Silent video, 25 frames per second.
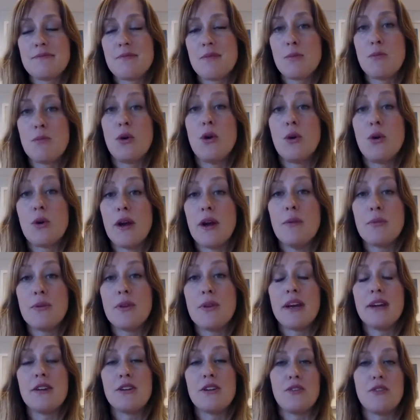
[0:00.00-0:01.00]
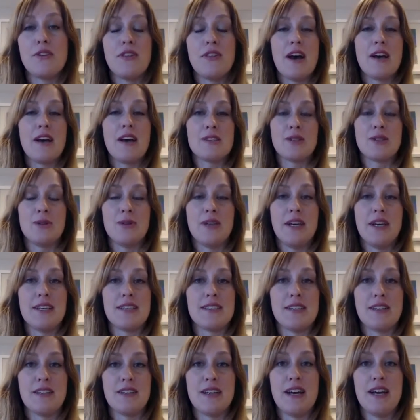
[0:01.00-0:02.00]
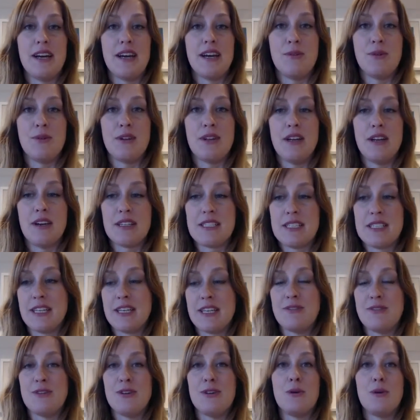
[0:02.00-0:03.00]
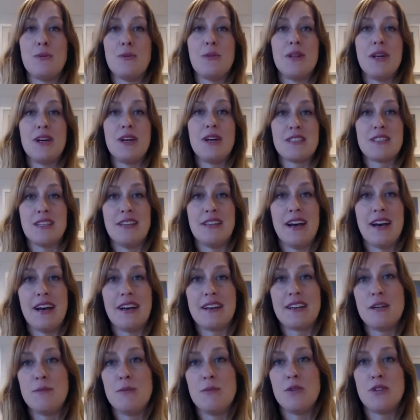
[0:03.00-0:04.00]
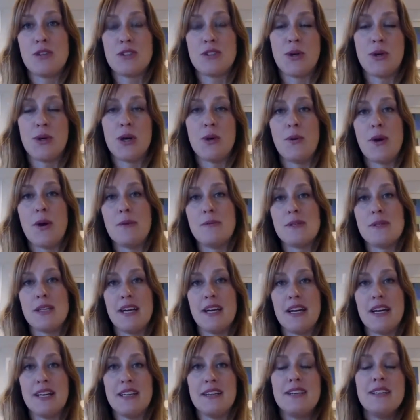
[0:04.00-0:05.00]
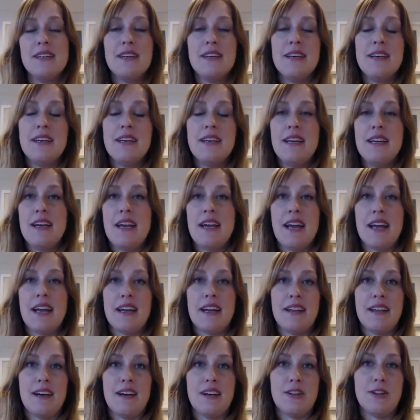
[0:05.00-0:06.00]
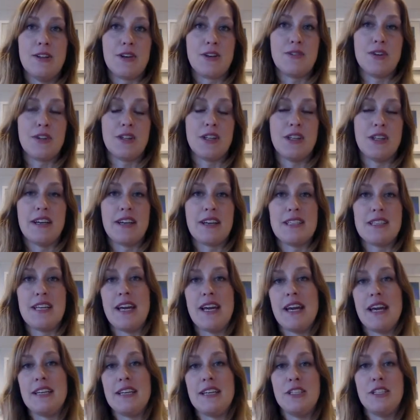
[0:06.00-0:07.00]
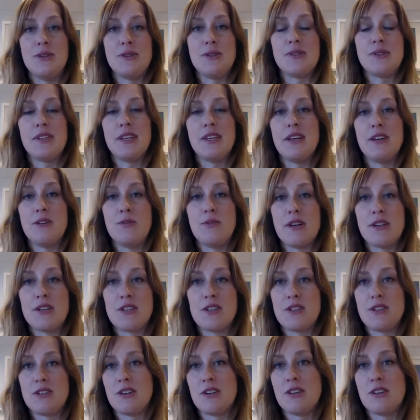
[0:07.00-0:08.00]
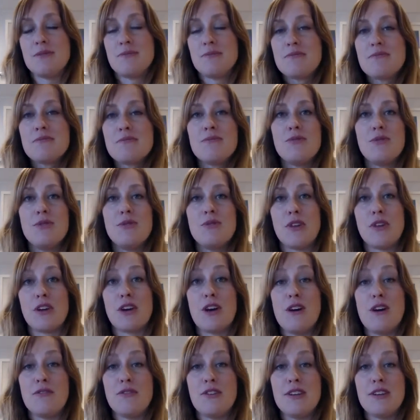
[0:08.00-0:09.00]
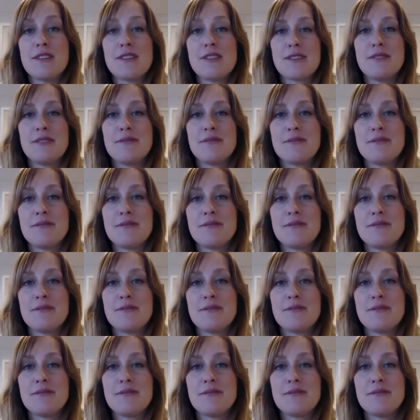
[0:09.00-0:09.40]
program planned for that. So yes, I would like to give a little plug to that. Come over to our website and look for the link to ADUC and register for the conference.